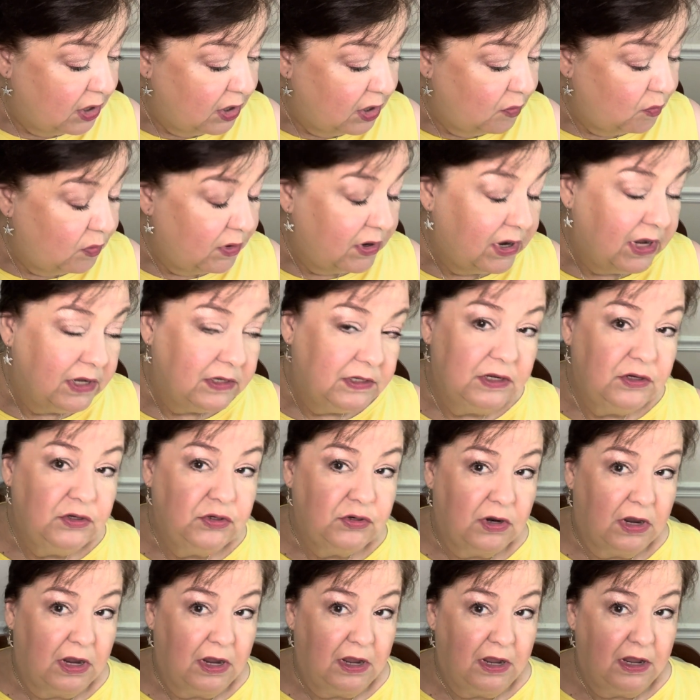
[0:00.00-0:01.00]
Well, I did
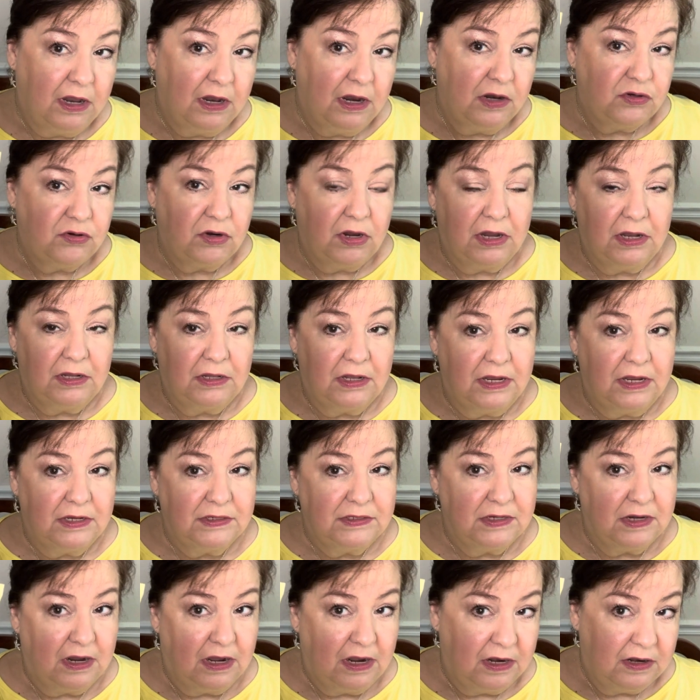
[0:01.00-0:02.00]
try it. I tried it last
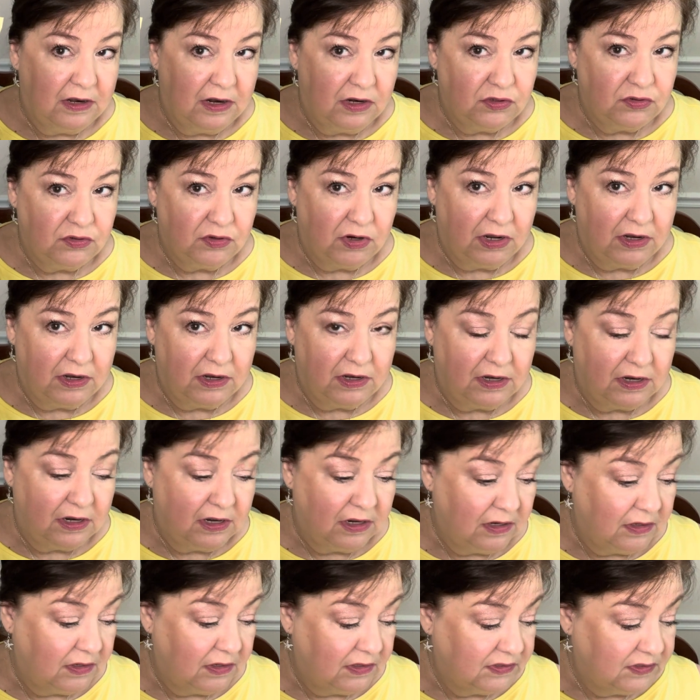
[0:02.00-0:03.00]
night and I tried it
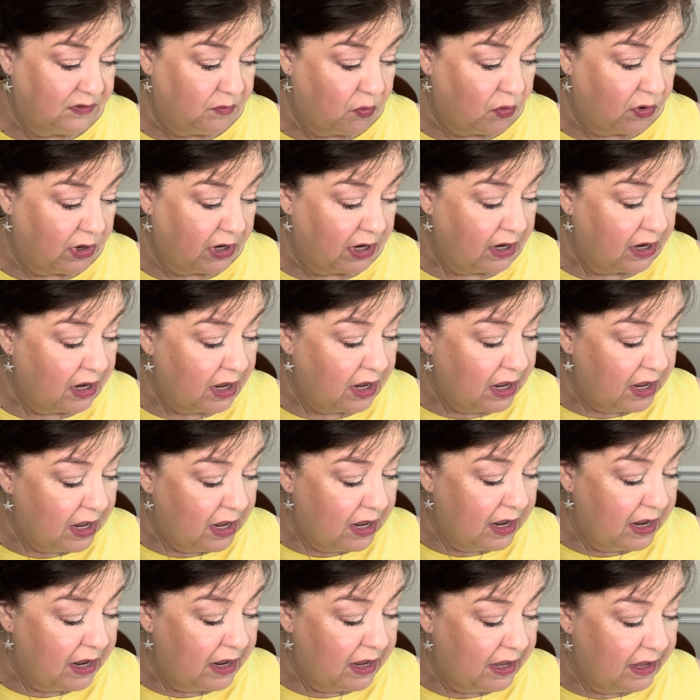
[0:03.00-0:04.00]
again this morning.
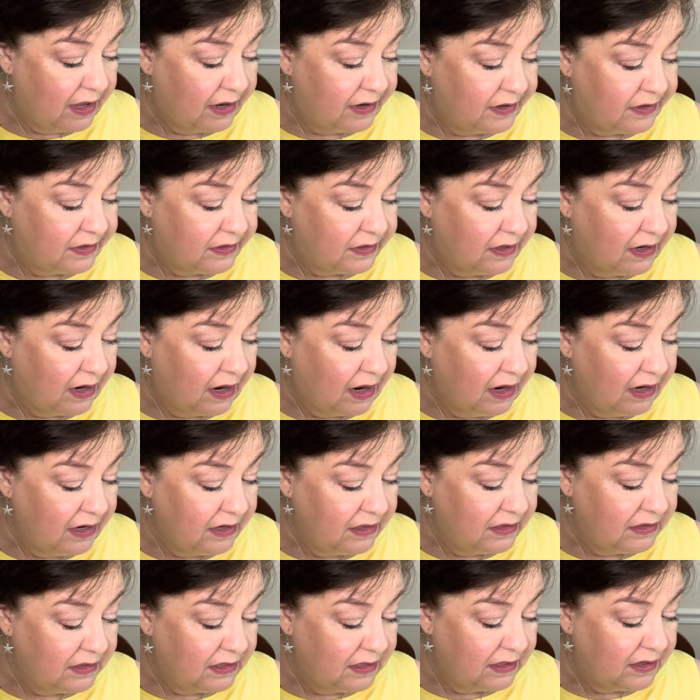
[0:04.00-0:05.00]
And I
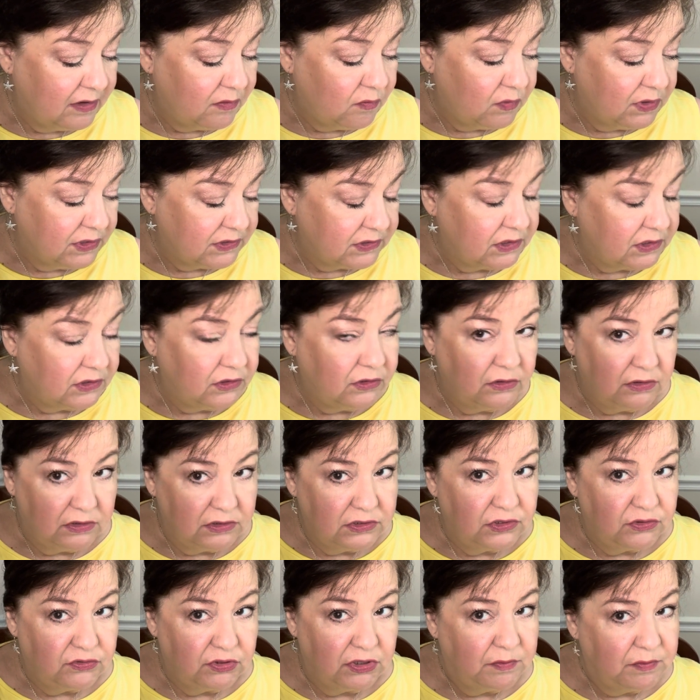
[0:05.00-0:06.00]
think it was a little
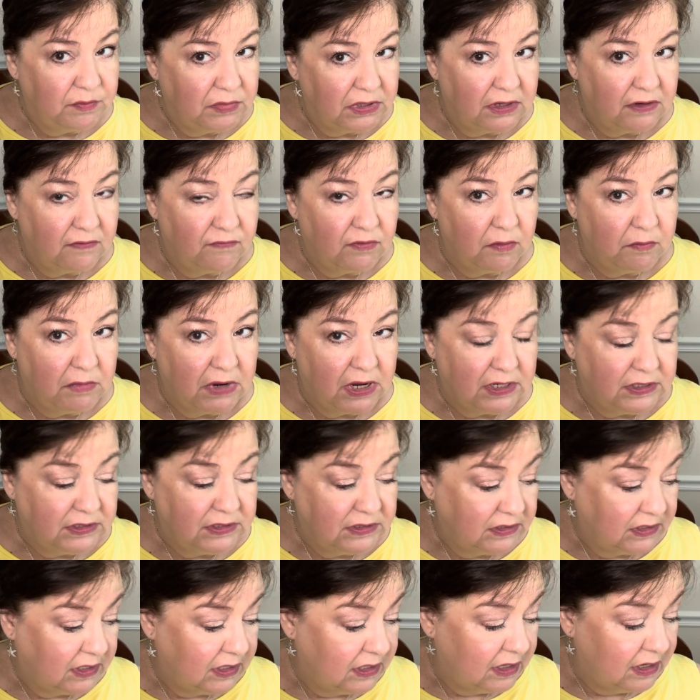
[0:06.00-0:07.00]
stripping for my
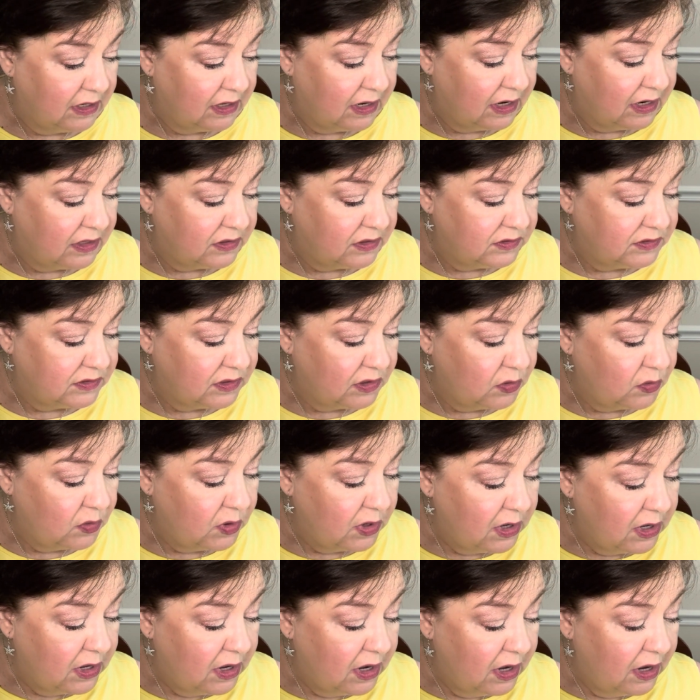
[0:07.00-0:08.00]
skin. And so
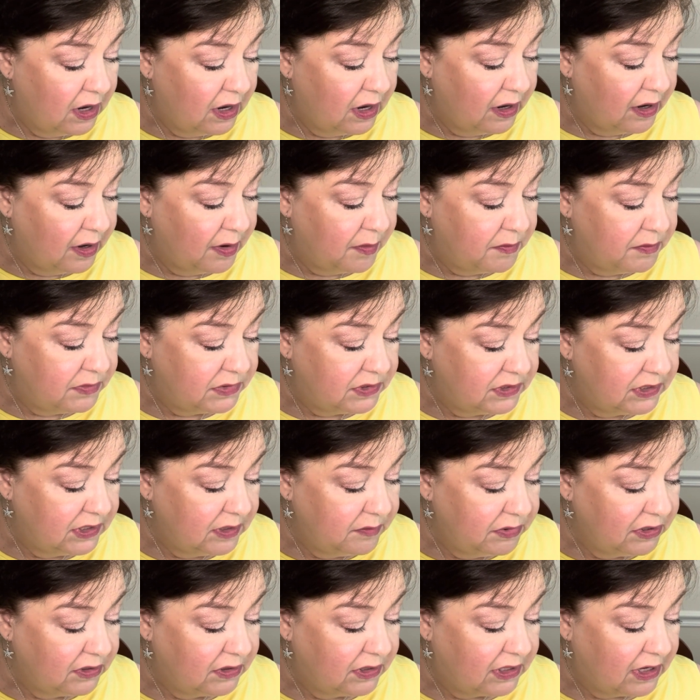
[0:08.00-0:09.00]
um,
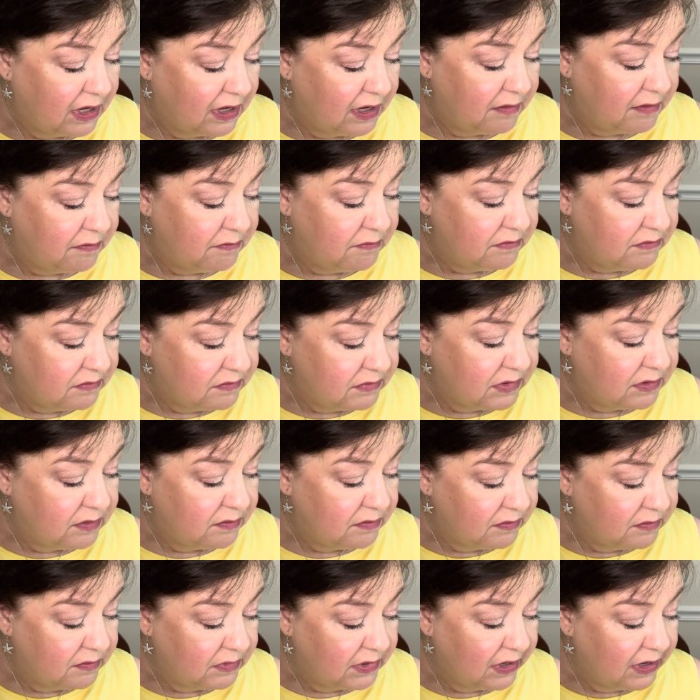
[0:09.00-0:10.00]
typically I'm,
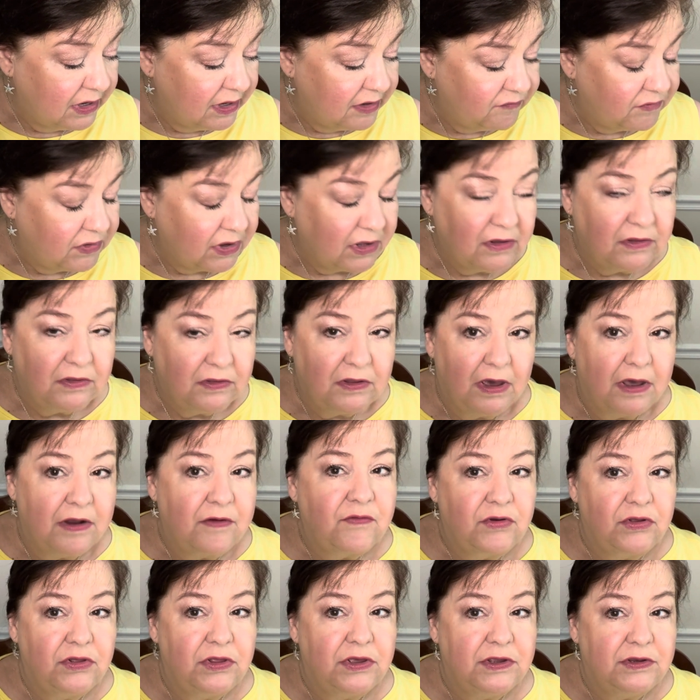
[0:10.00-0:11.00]
I've got a lot
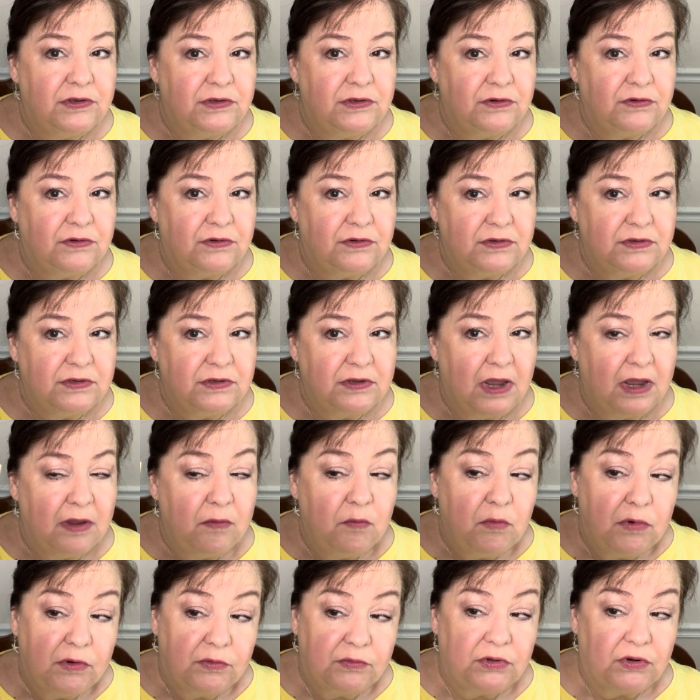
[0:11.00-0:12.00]
of cleansers. I
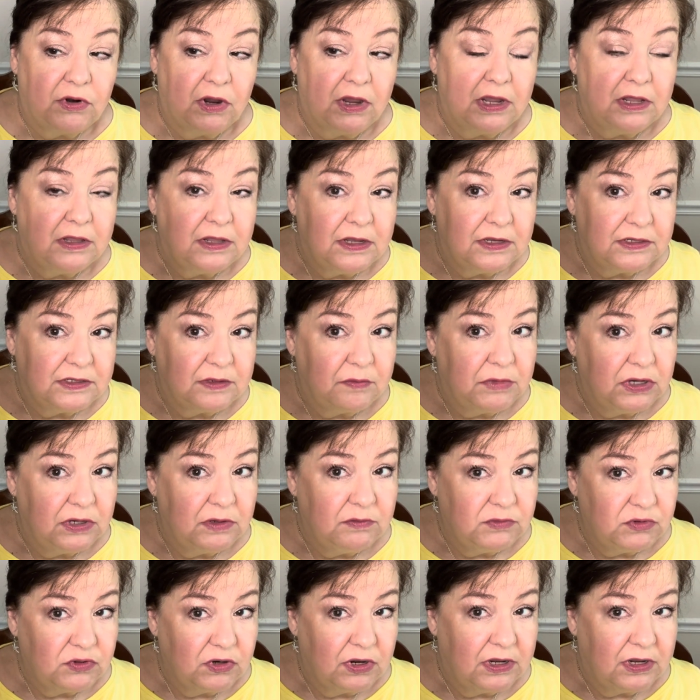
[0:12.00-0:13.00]
will try this. I'm going
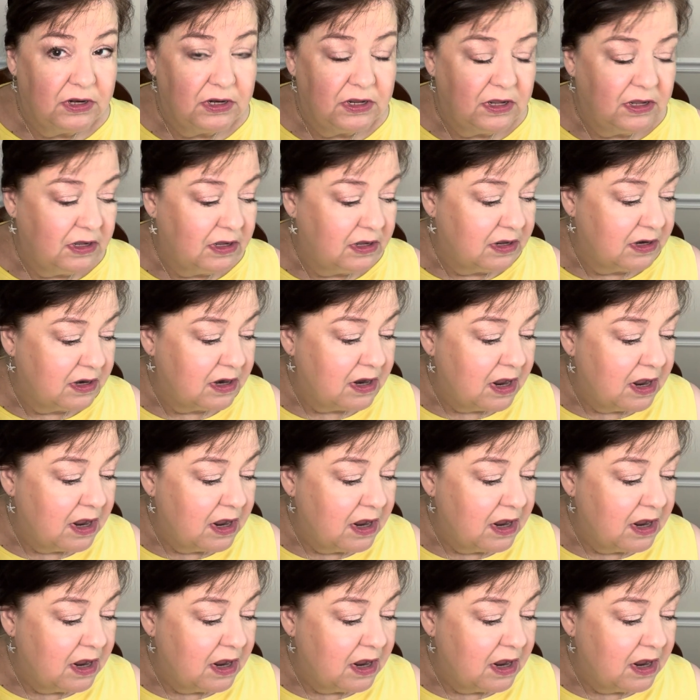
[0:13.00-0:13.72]
to try it again